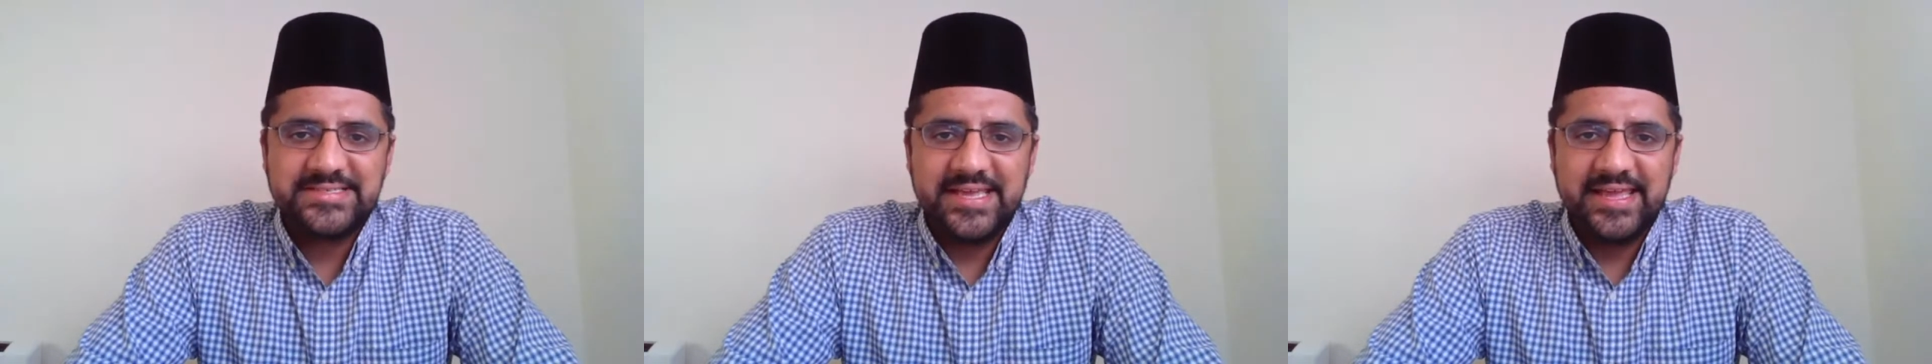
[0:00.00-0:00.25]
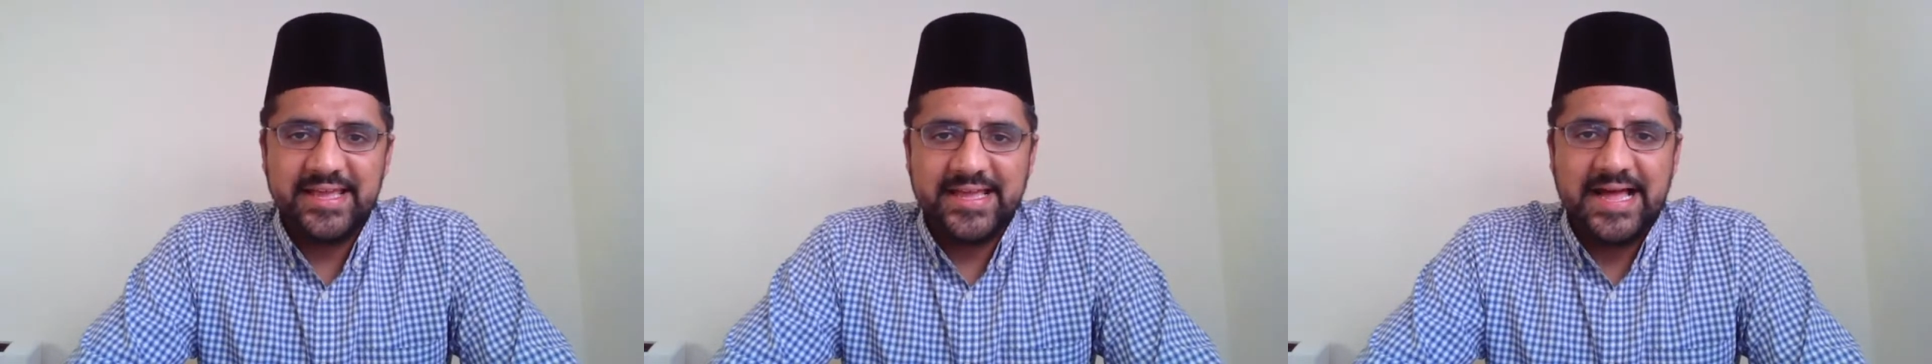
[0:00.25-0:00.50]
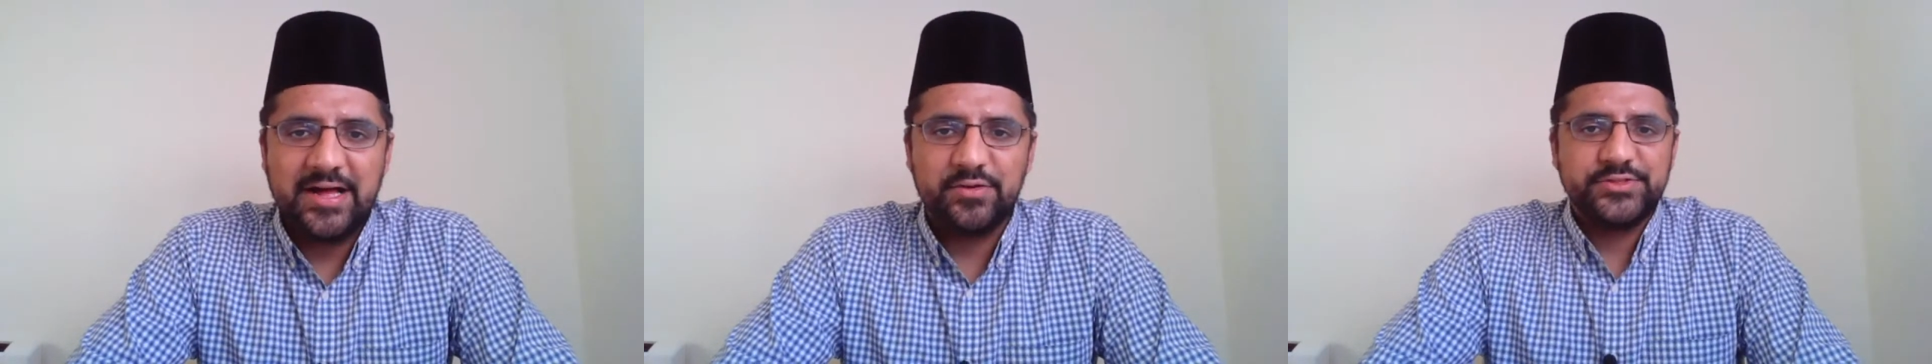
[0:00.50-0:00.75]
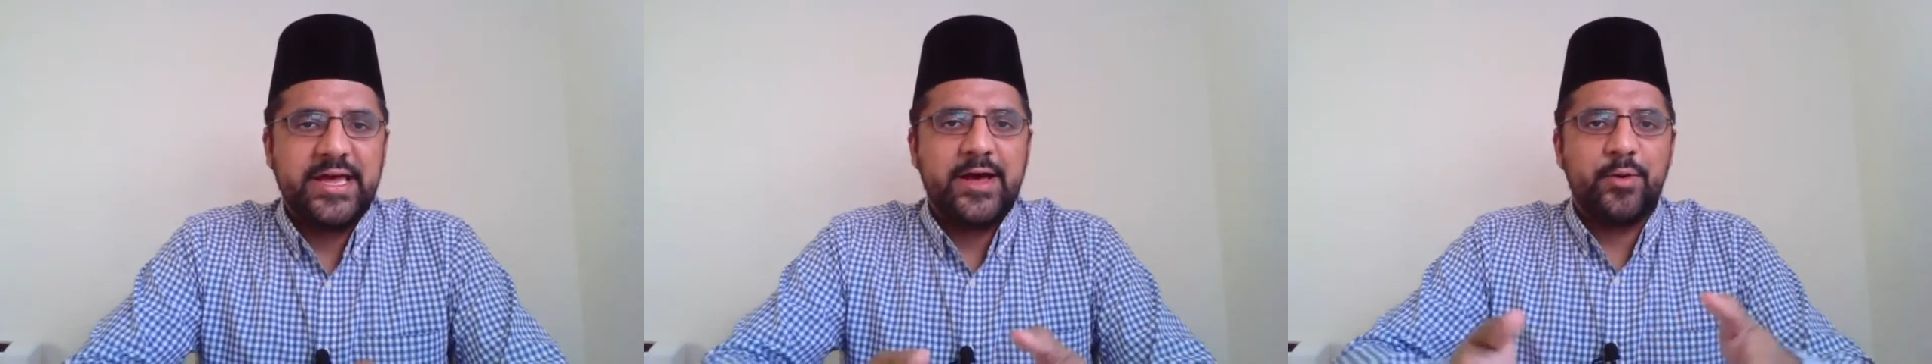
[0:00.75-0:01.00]
saying,
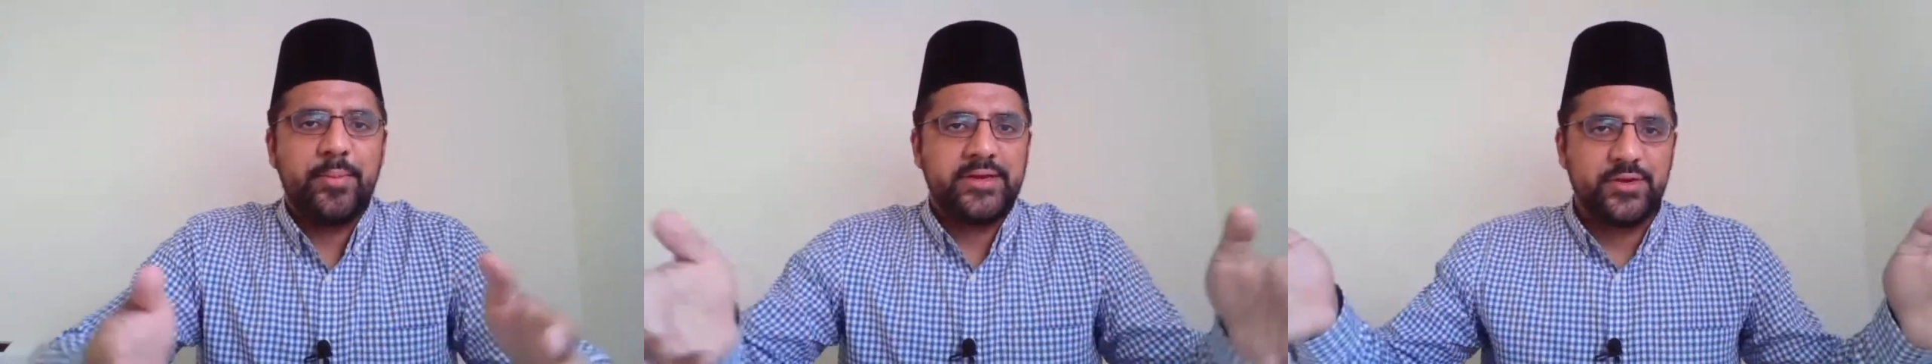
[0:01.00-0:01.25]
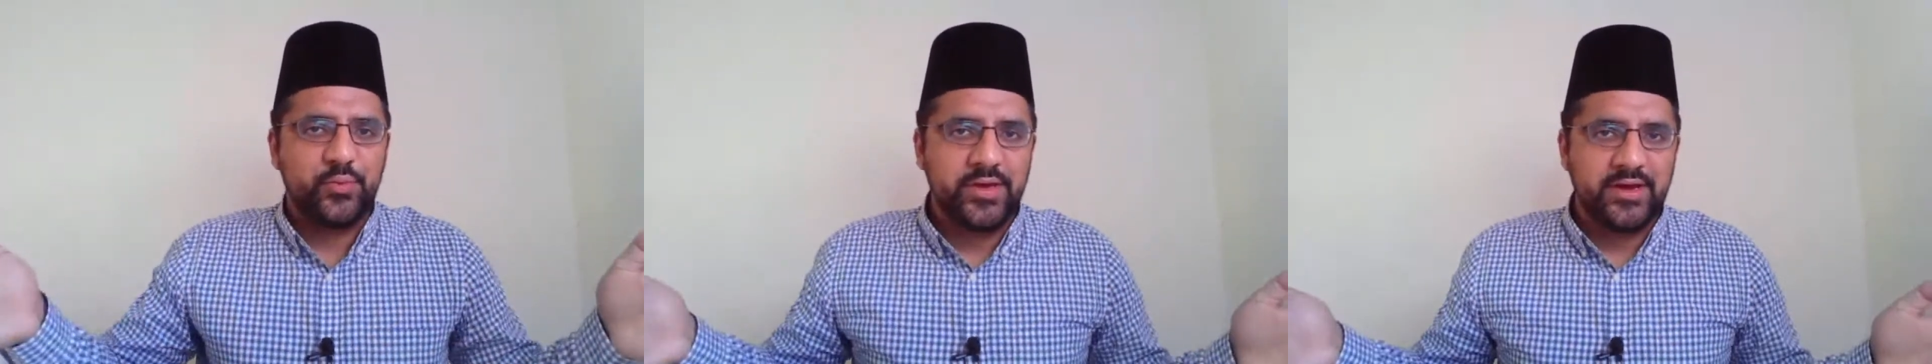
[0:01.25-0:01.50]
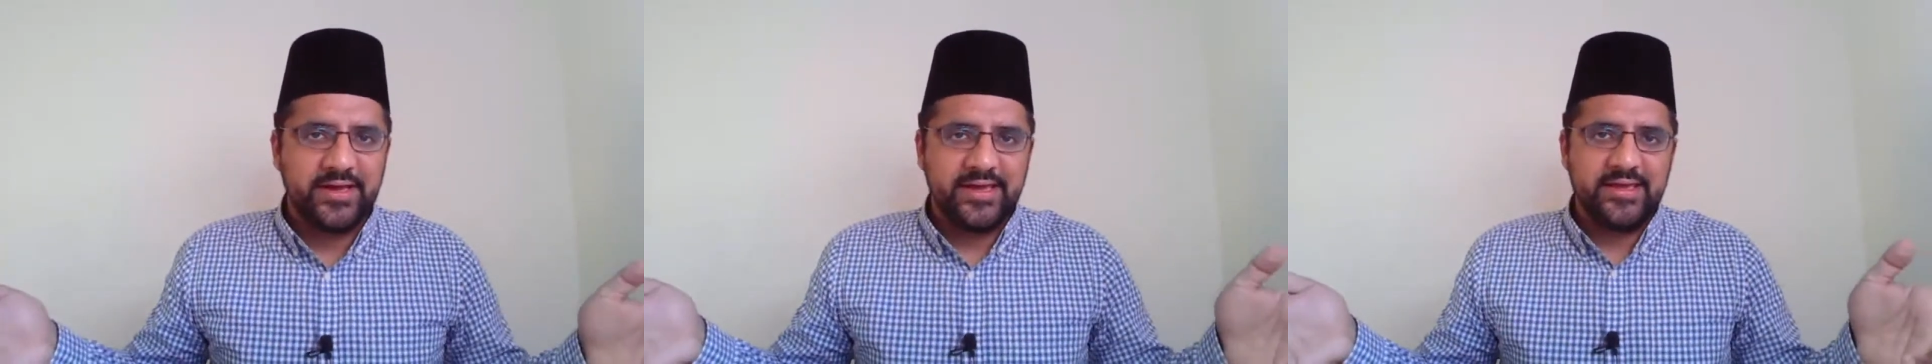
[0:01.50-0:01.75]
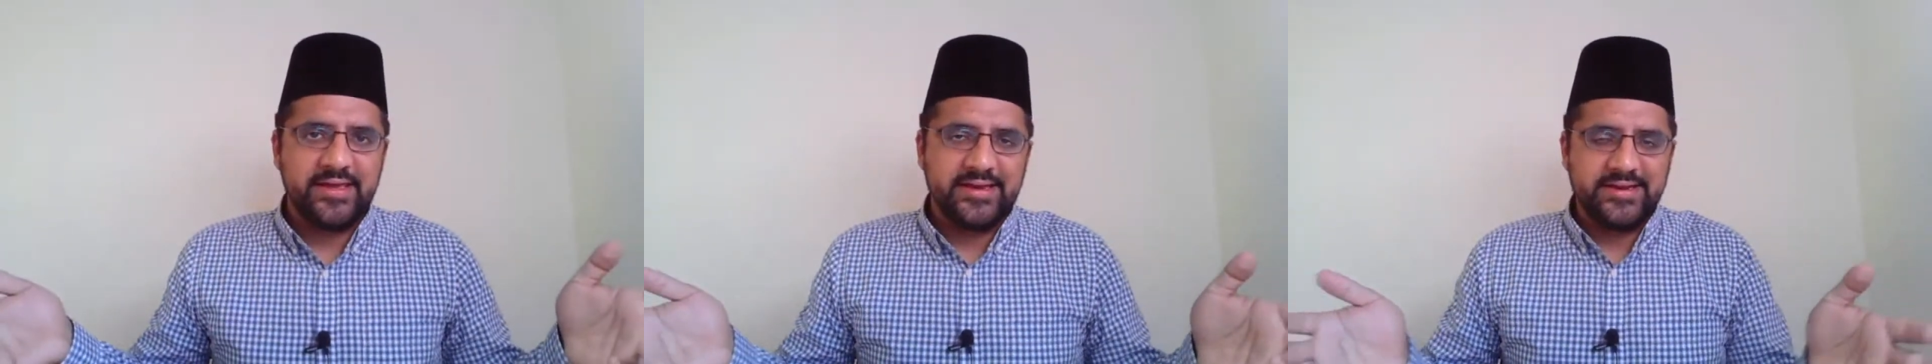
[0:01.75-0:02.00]
"Count how many we are here."